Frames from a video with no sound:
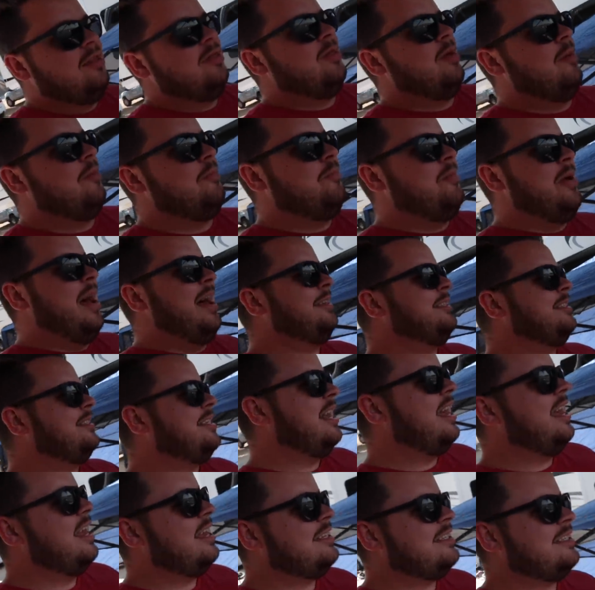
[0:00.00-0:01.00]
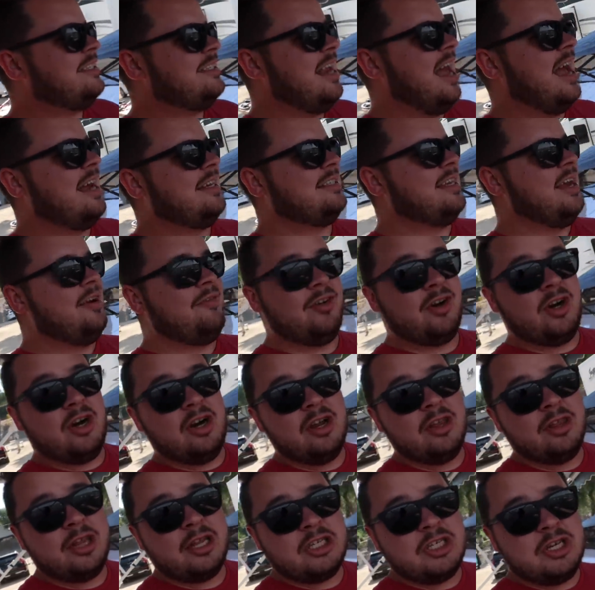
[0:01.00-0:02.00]
the best snacks
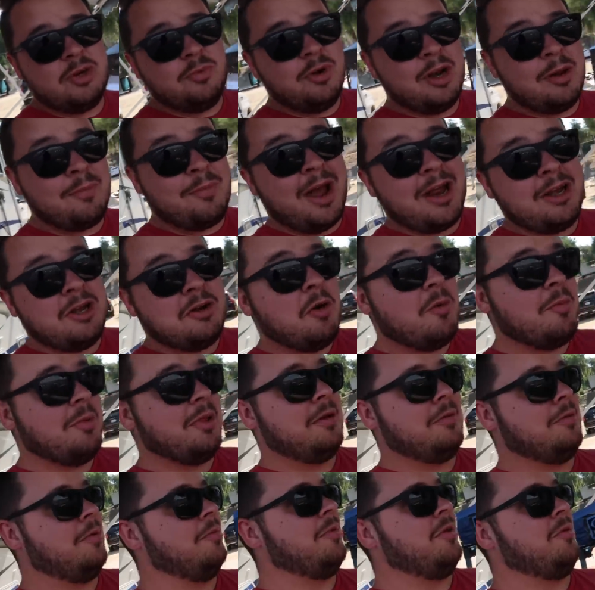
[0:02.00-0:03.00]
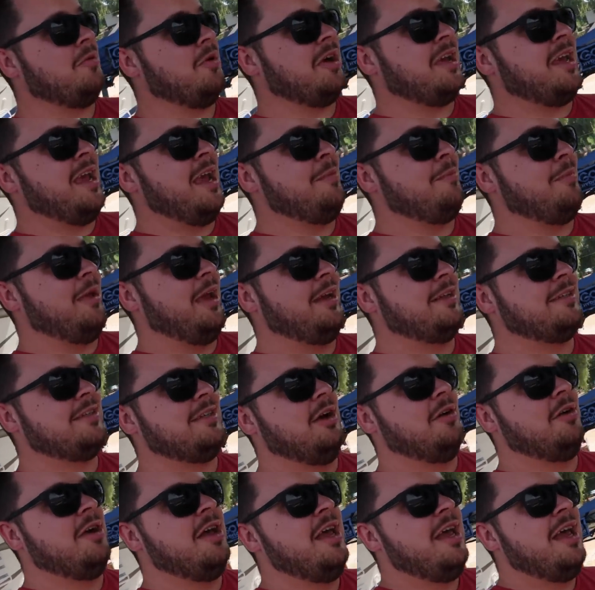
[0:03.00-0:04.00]
ever that she wouldn't buy normally when we weren't camping.
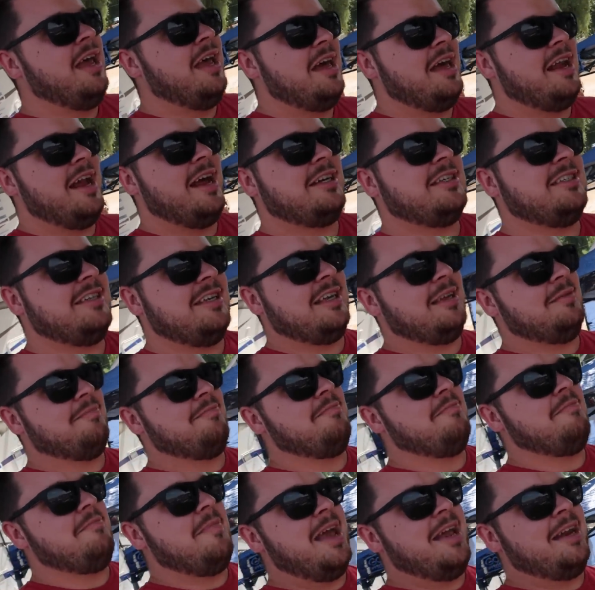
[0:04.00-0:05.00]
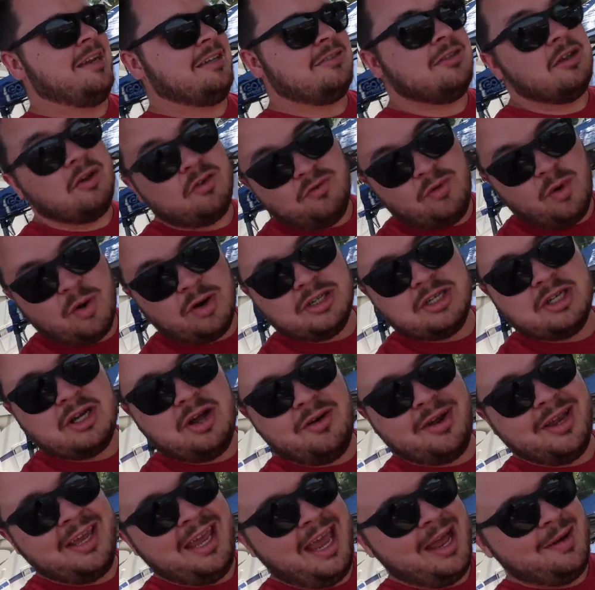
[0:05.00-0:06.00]
So it actually made us look forward to
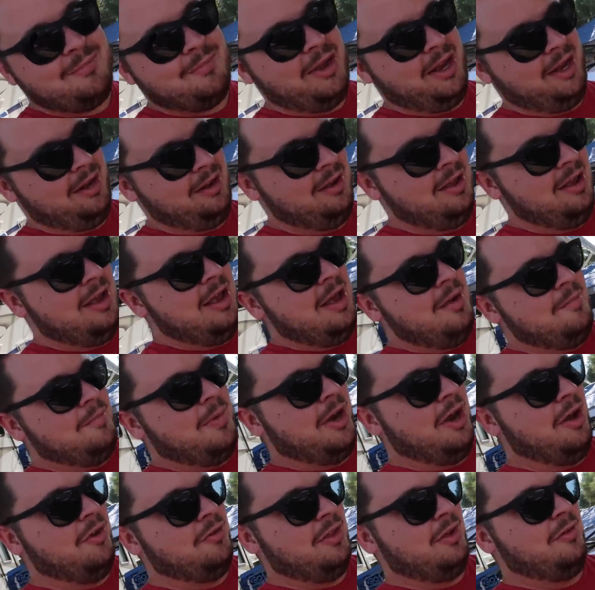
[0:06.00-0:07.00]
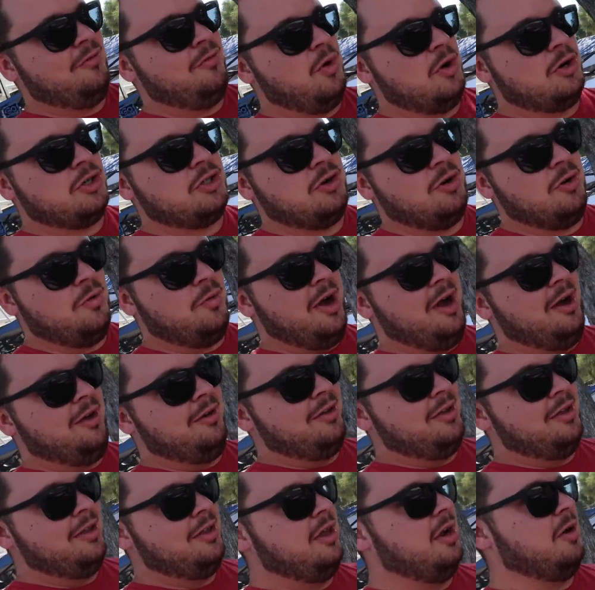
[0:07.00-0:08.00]
going camping, but only for a short
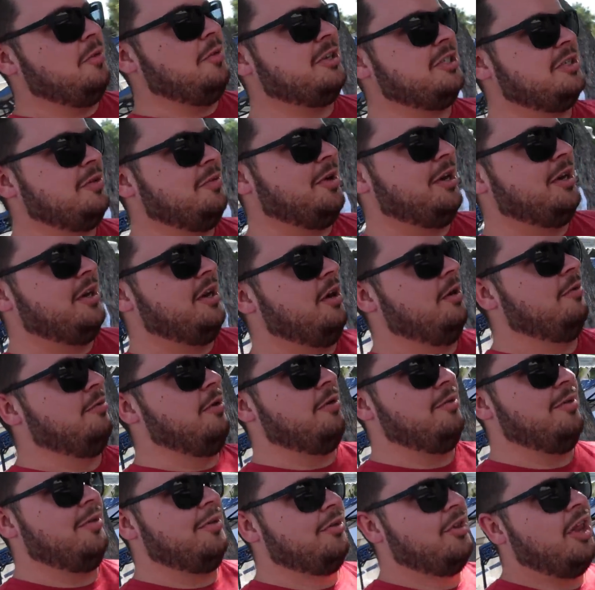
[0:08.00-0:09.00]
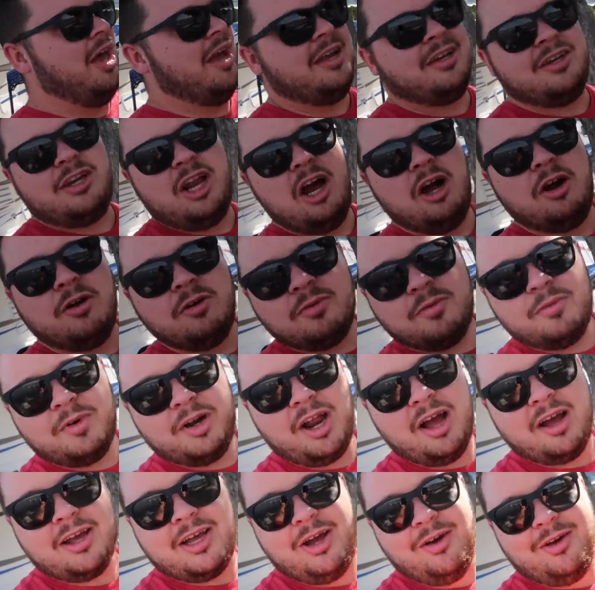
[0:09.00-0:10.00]
while. There was a window where we were like, no,
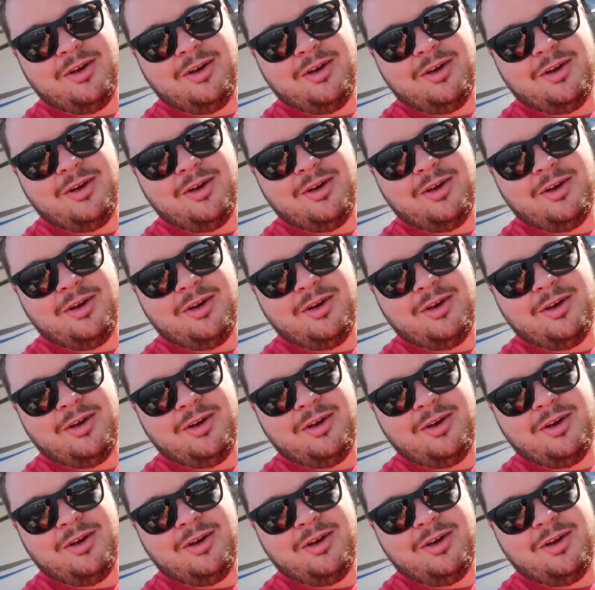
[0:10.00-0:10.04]
we're not